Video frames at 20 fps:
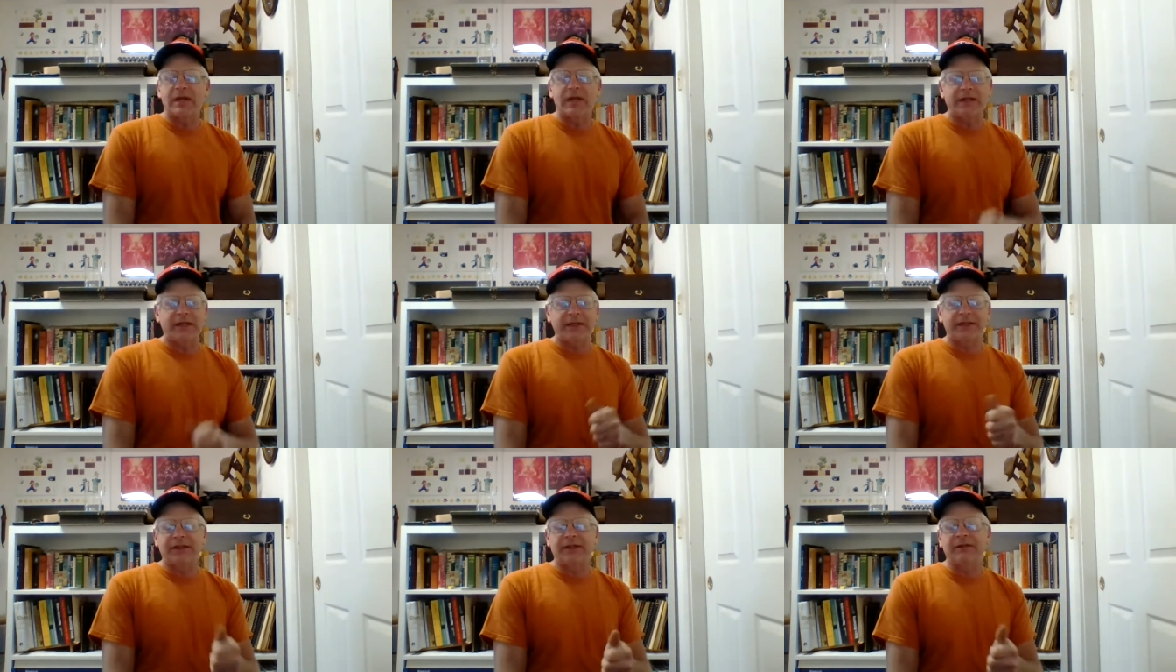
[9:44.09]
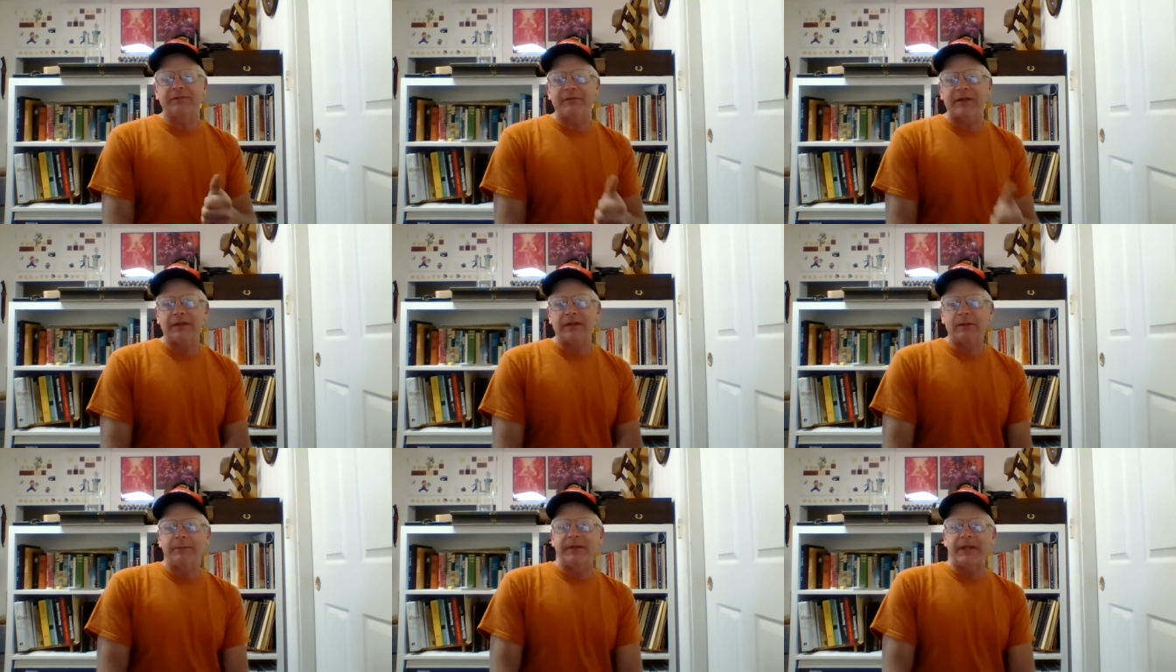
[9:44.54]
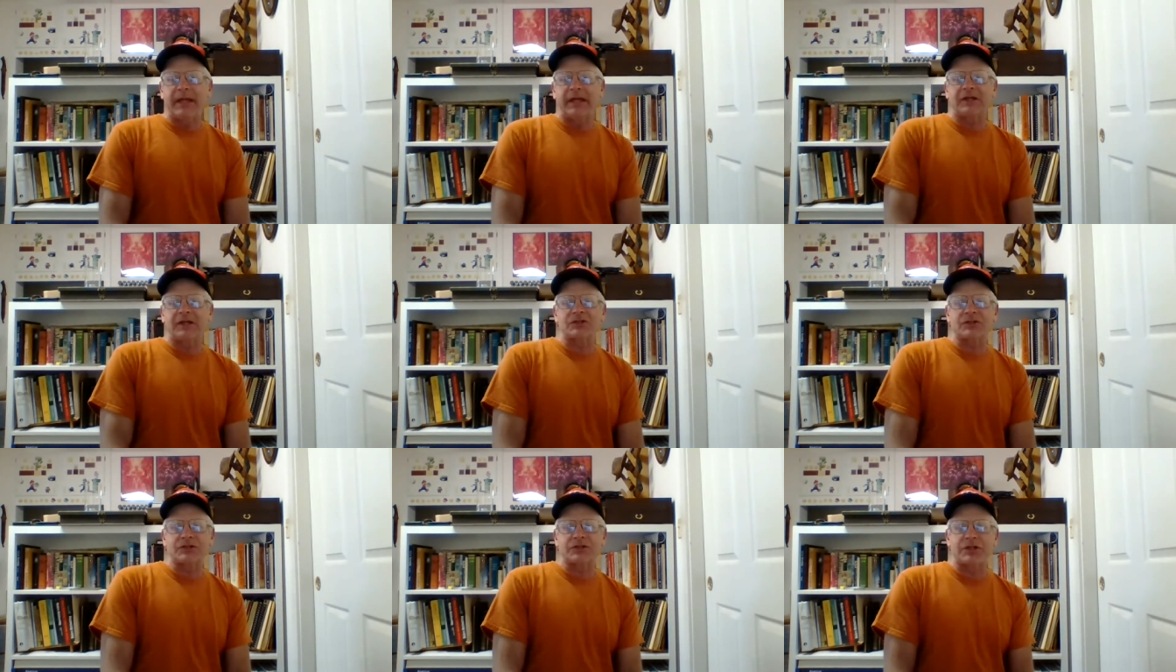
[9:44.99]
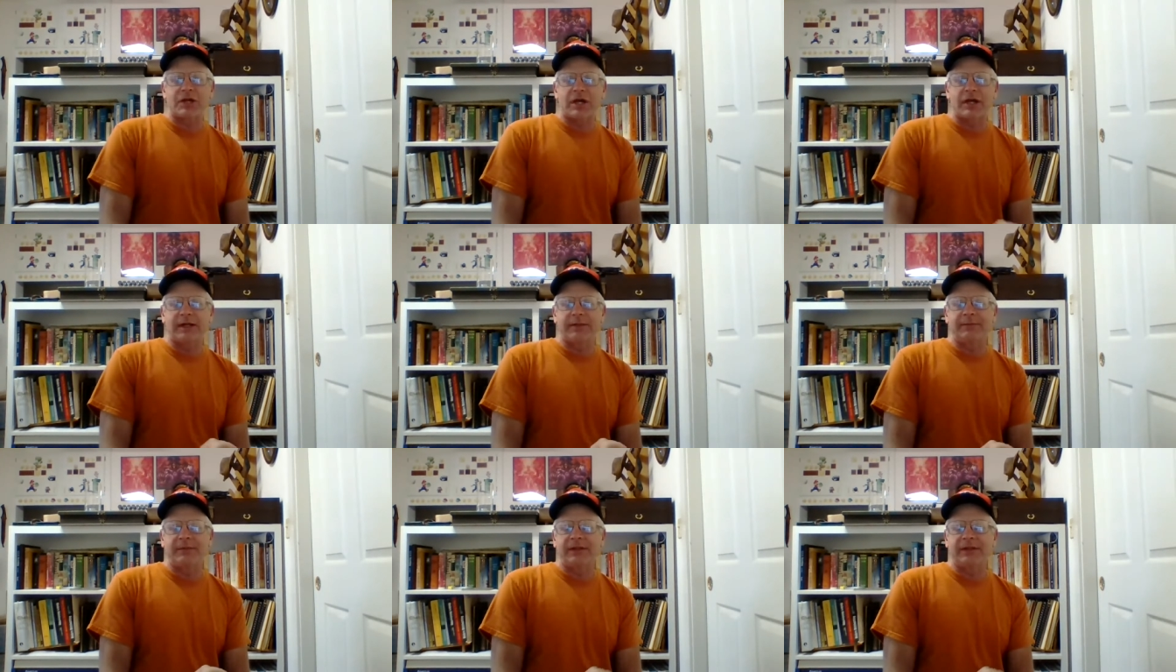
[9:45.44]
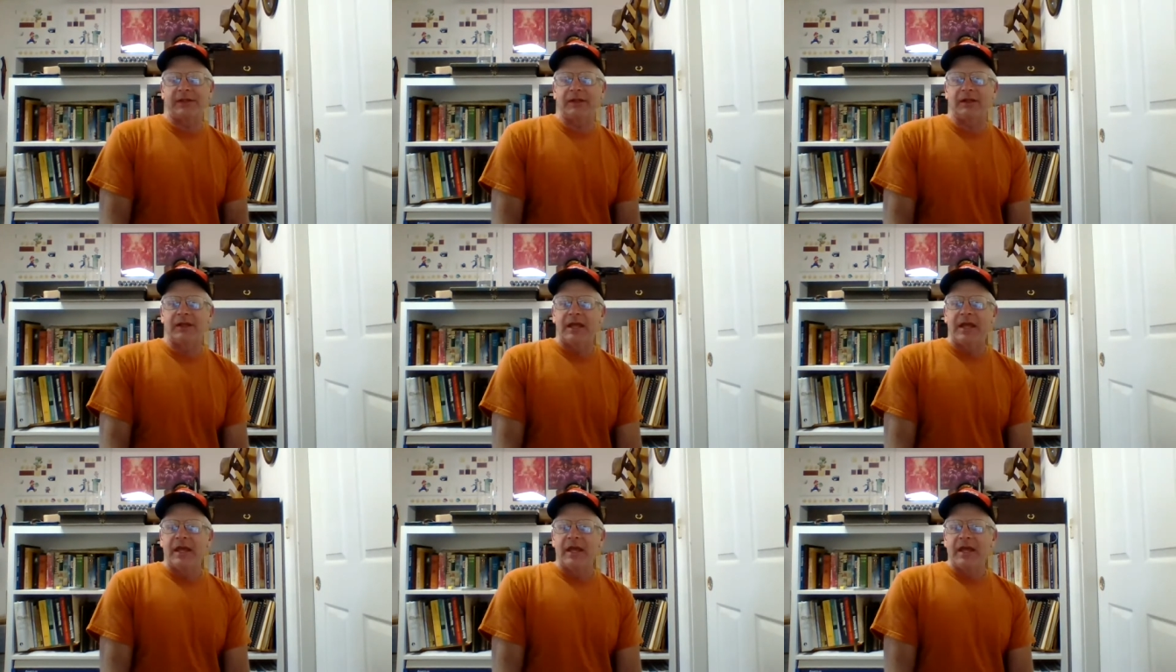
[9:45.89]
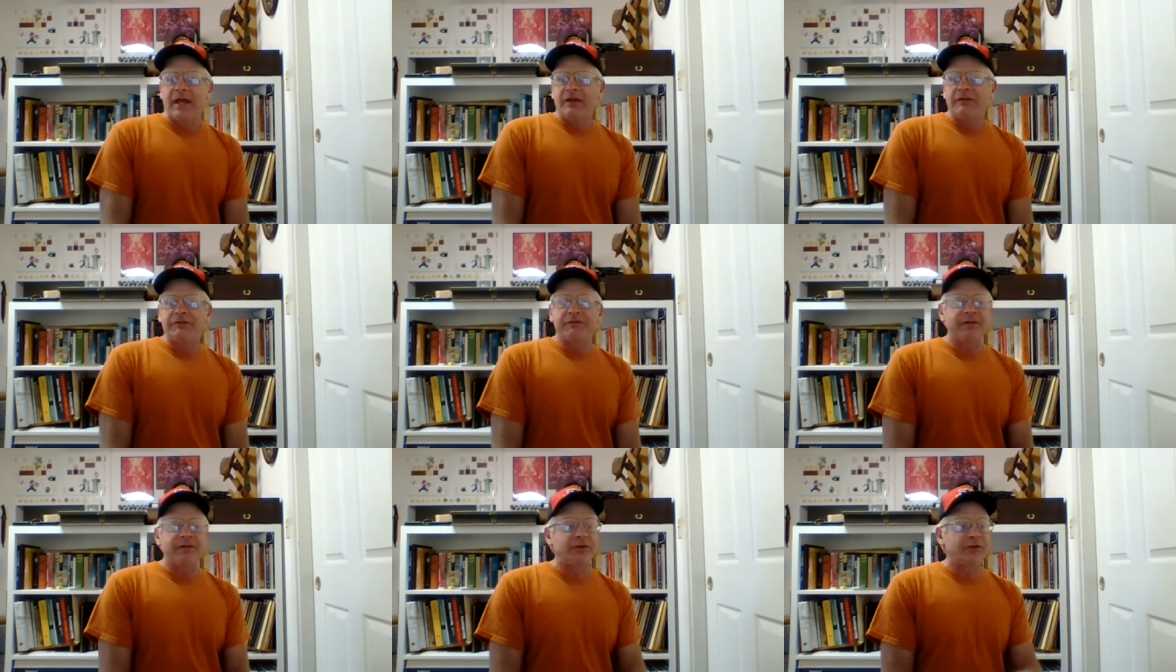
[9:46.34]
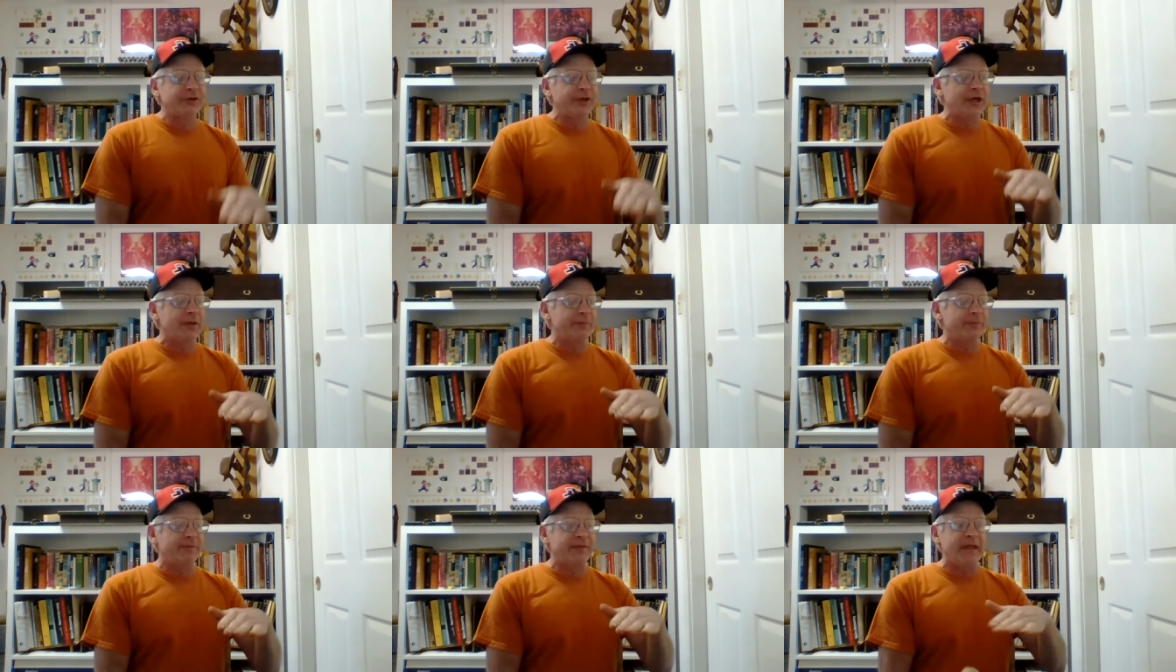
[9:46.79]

I like to give them that little bit of extra time to get filled up.